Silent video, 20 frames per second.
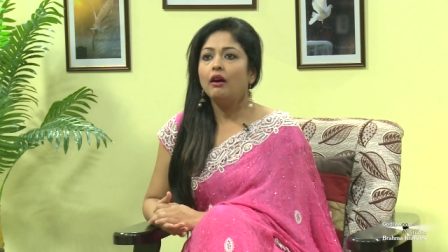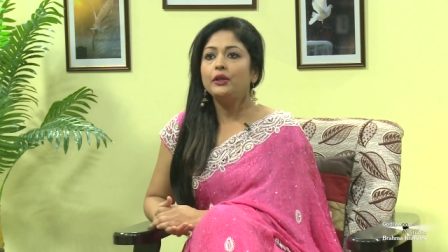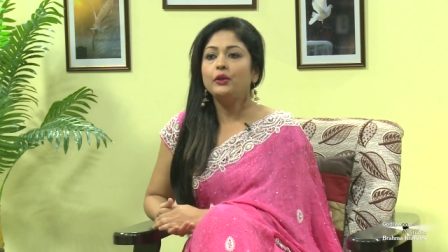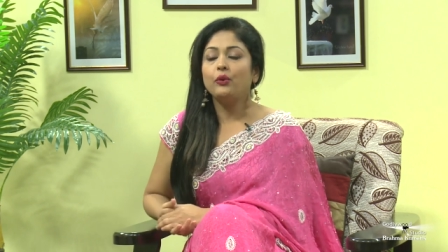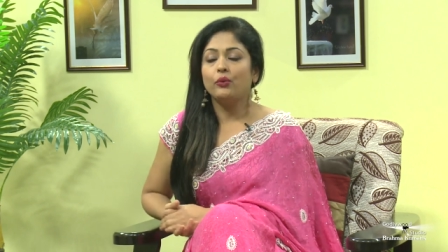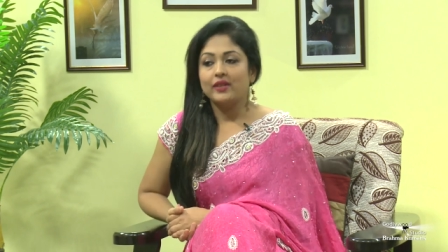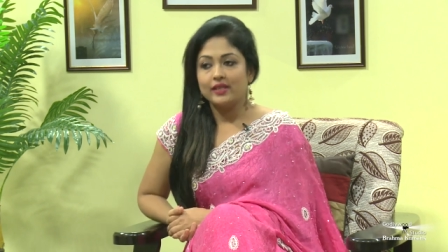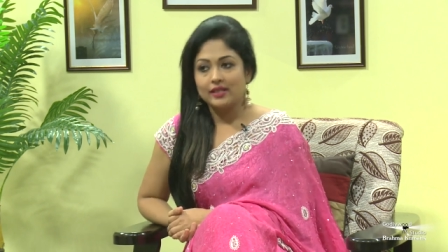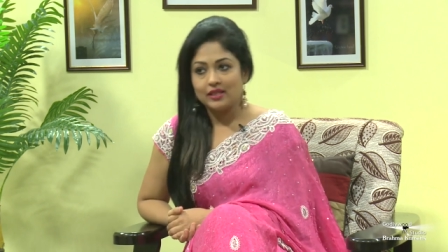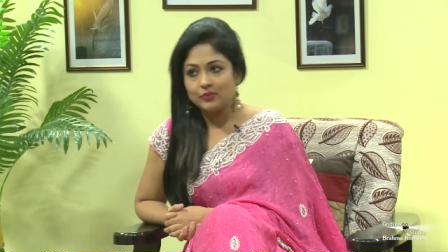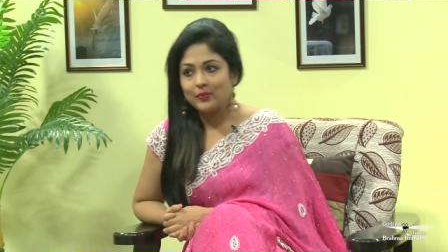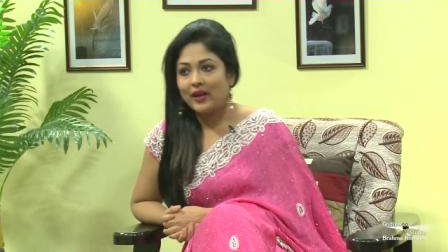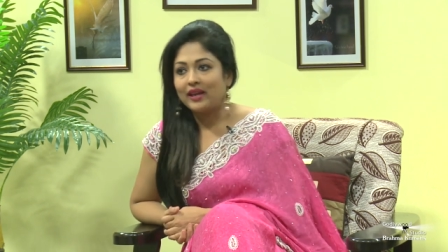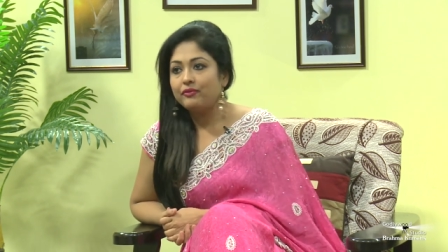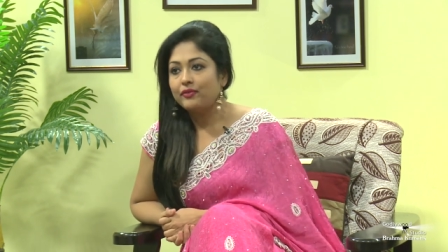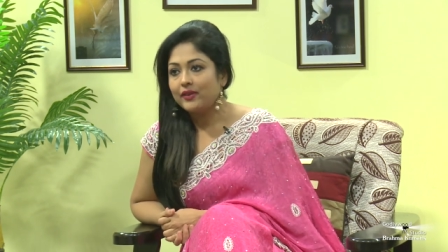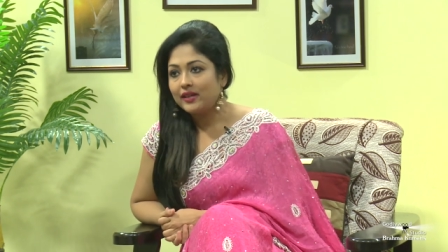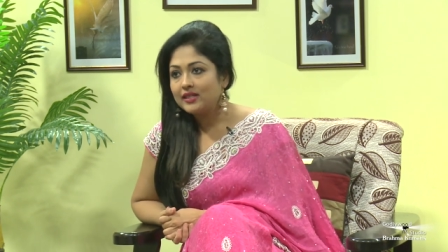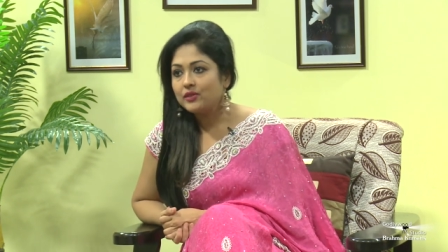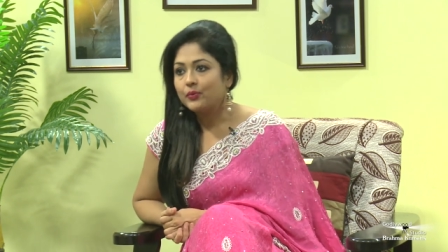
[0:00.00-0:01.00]
no, this is my
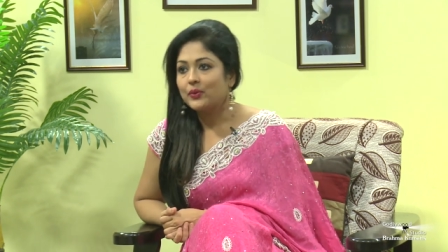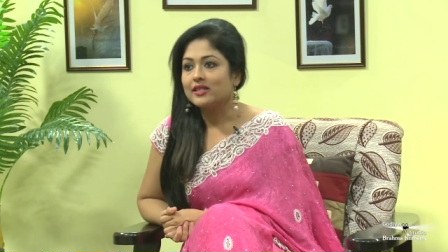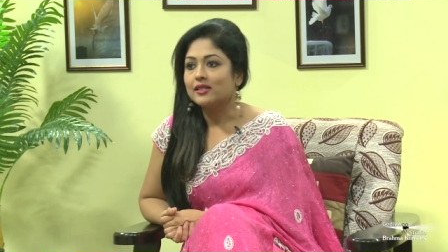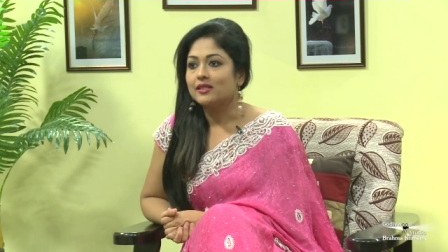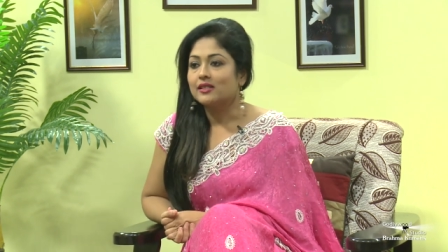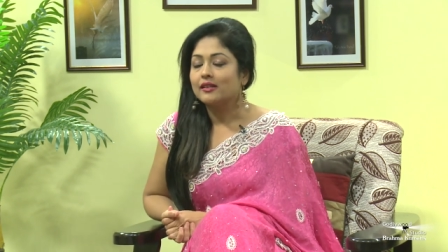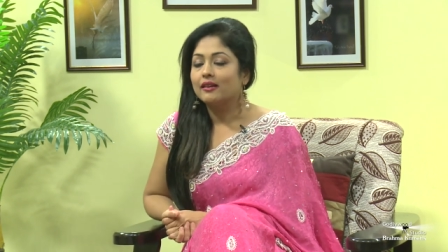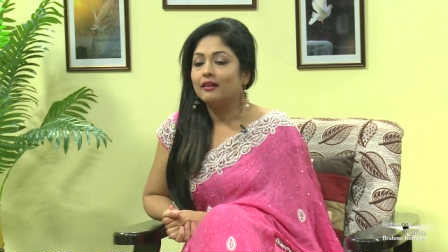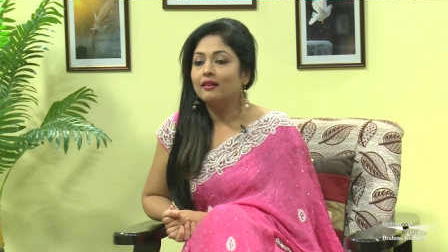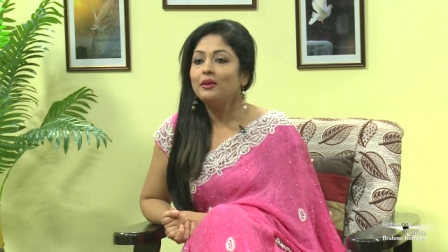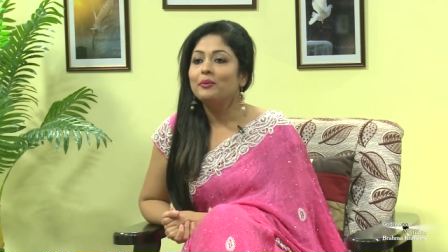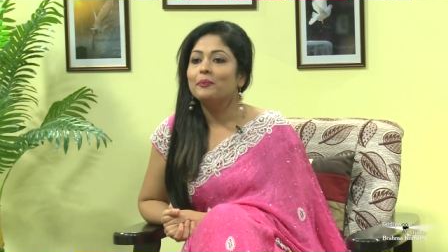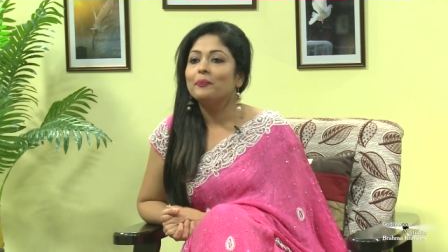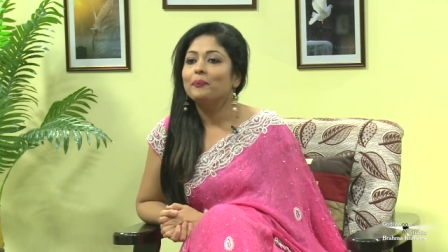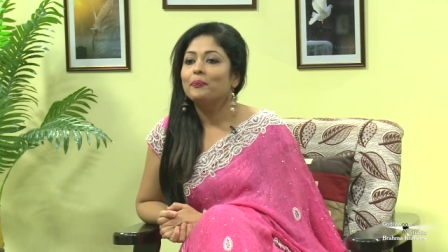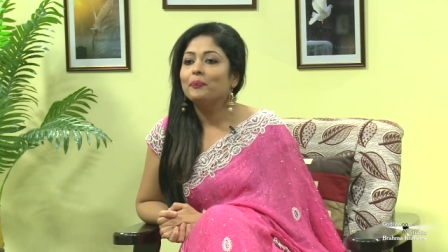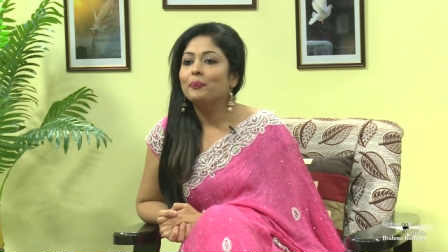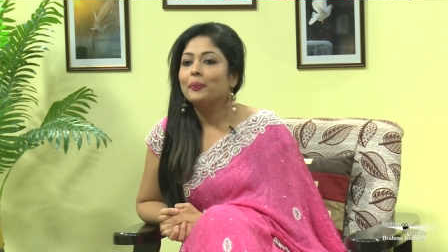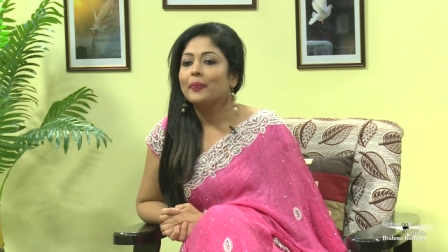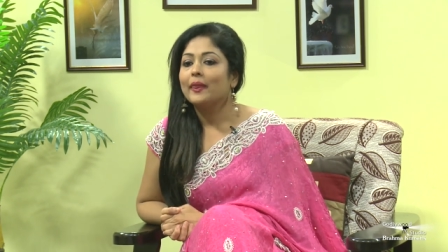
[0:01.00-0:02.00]
first visit here.
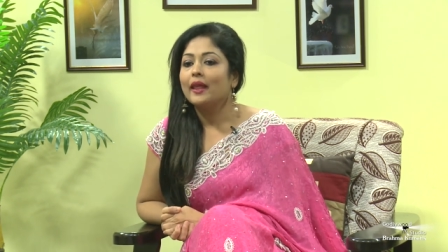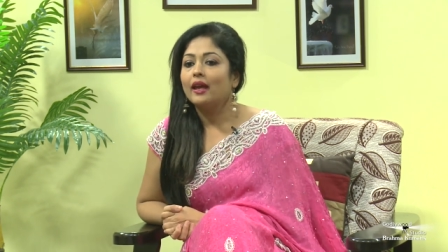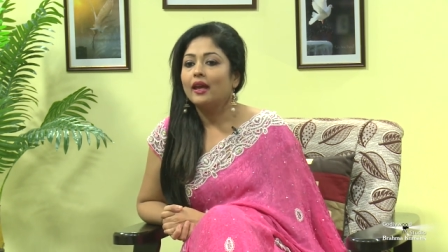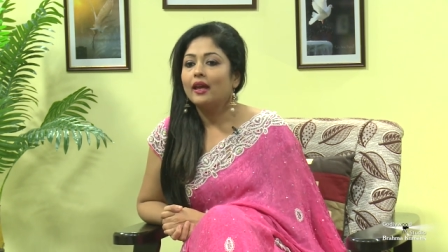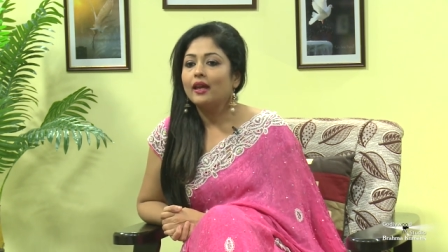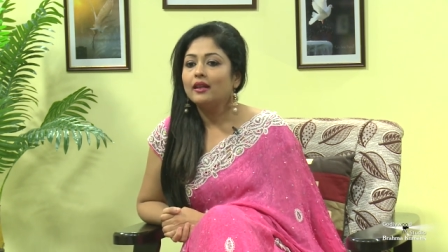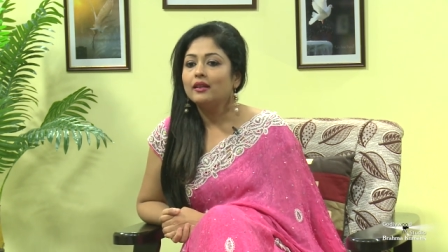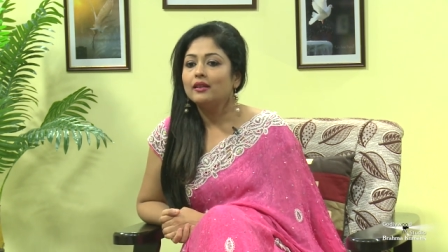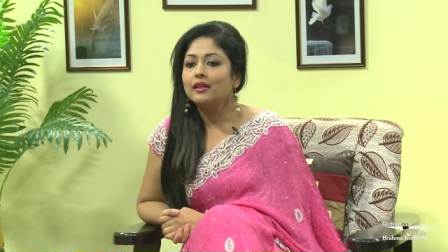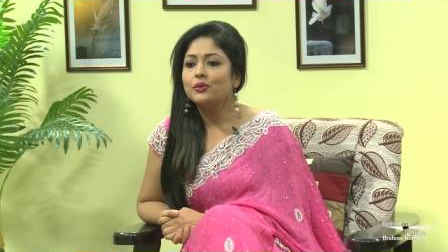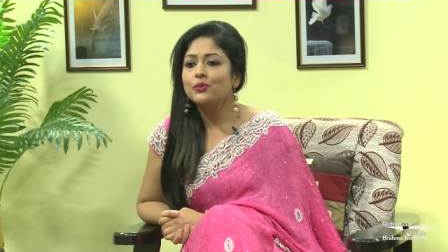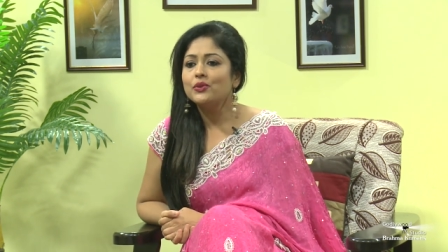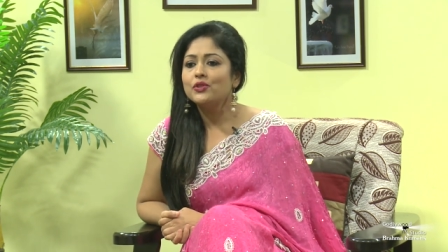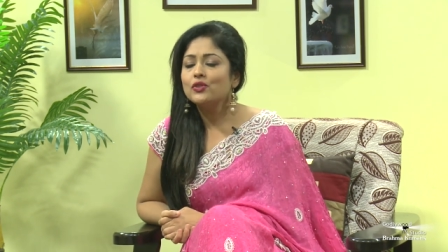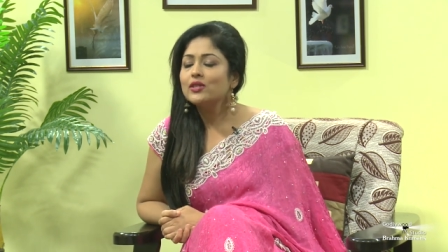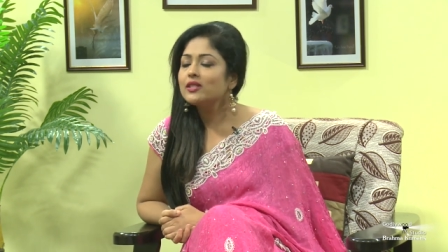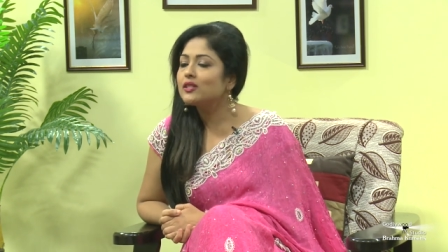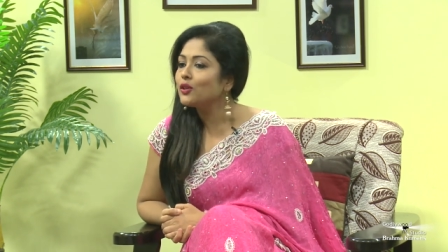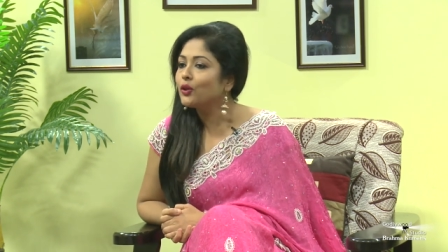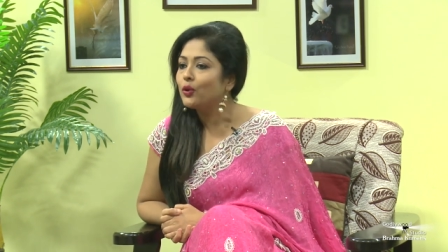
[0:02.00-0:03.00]
Okay. And it was just a